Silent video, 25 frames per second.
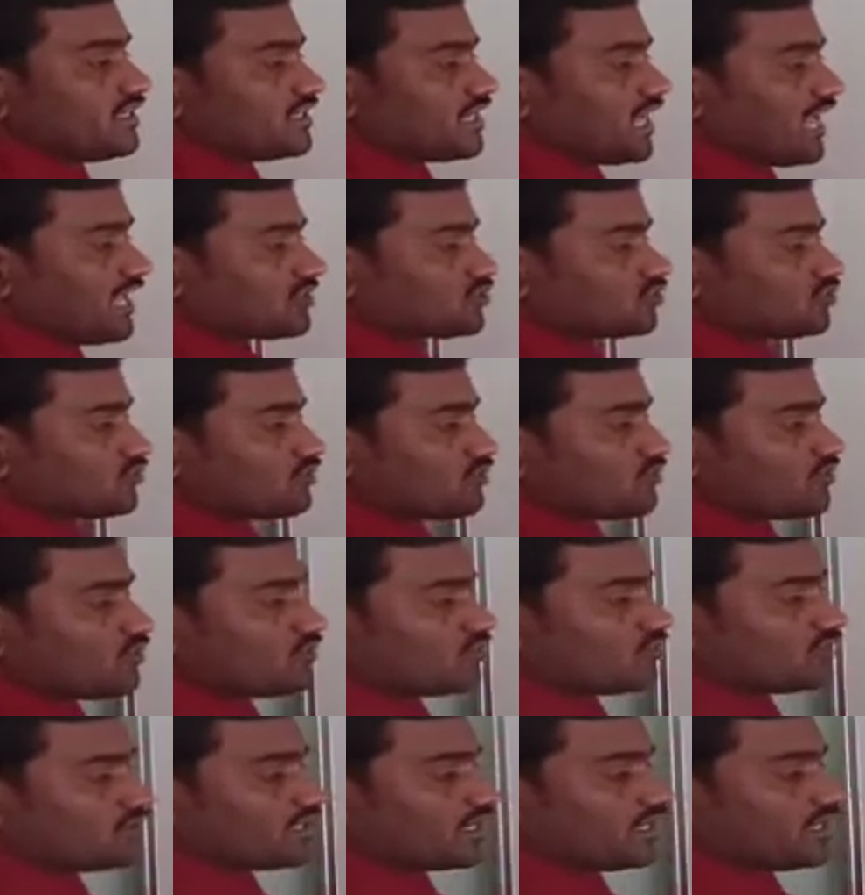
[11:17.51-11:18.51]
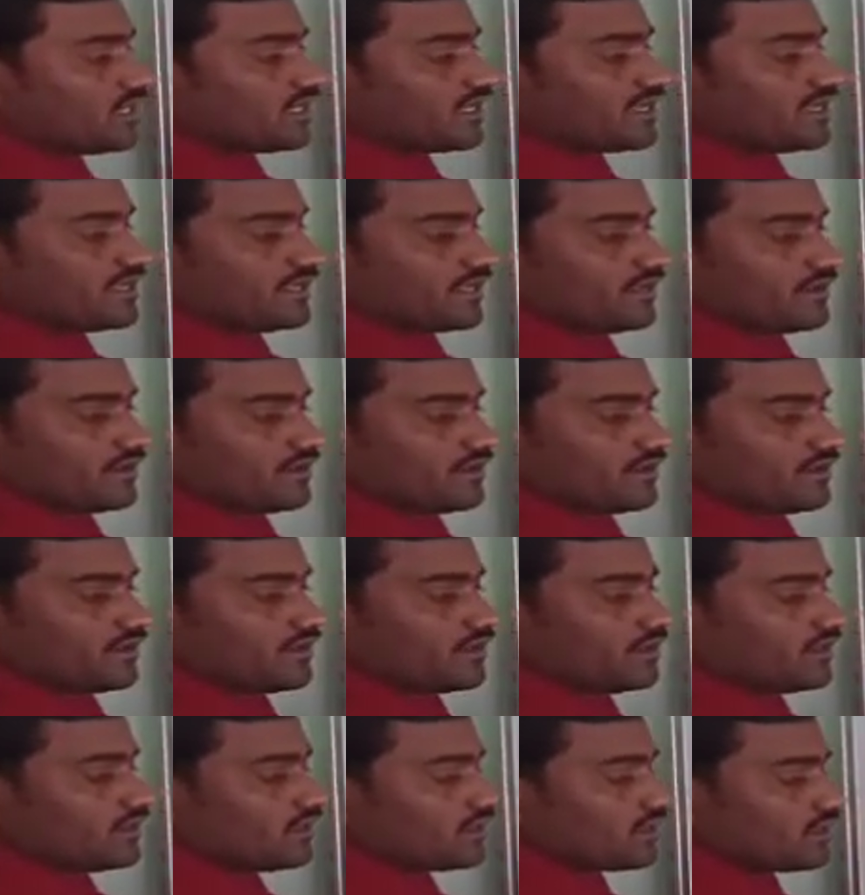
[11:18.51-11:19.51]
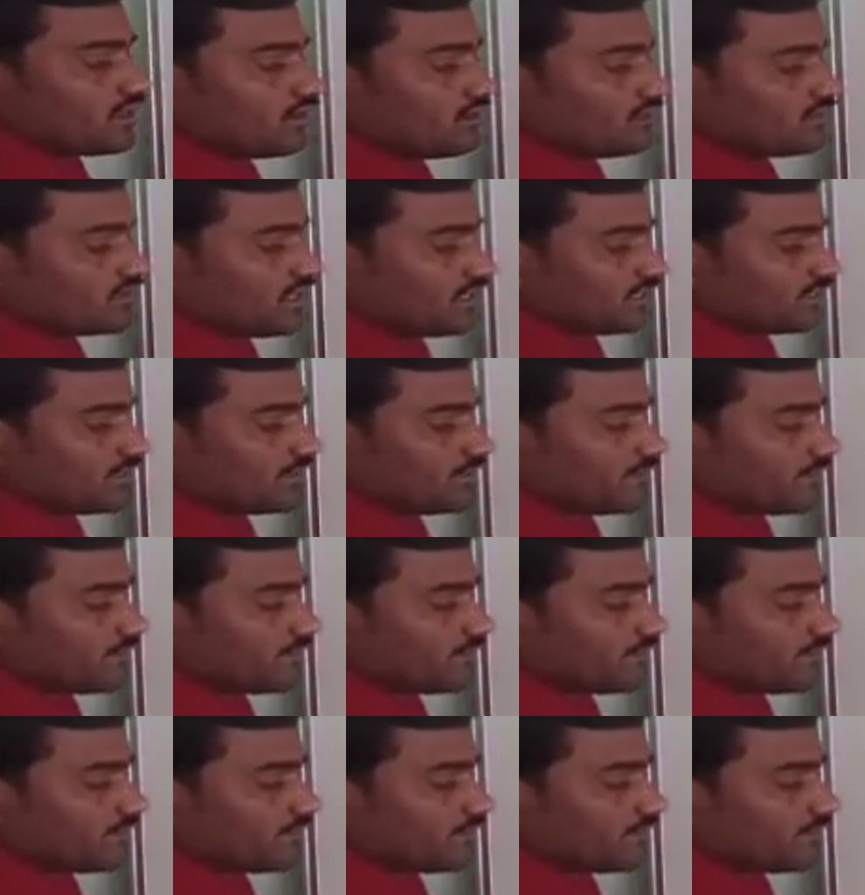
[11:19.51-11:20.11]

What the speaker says: It has to move till here. Count that.